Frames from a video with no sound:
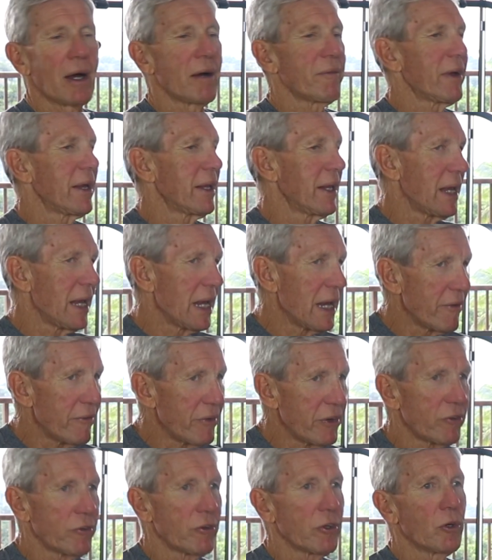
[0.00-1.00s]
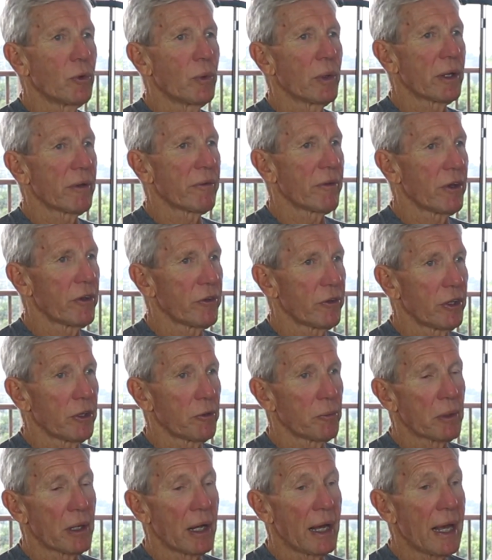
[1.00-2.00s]
I've had every single one of those
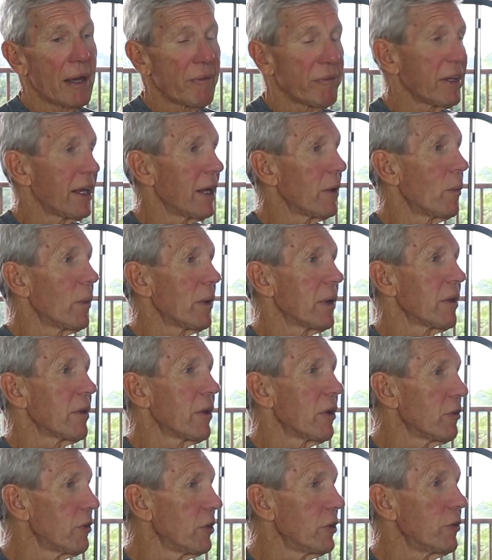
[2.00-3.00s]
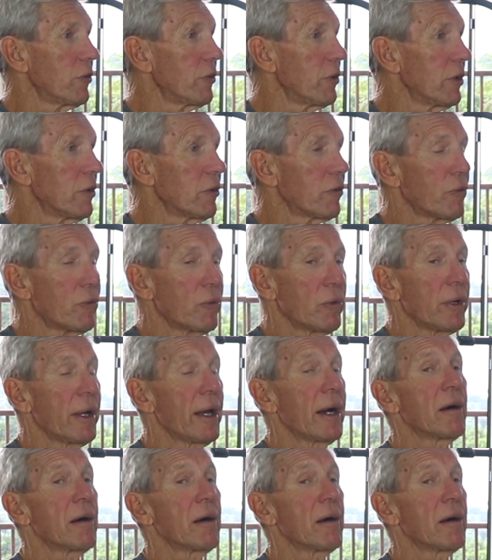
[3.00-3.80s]
things, but I haven't had one of those injuries for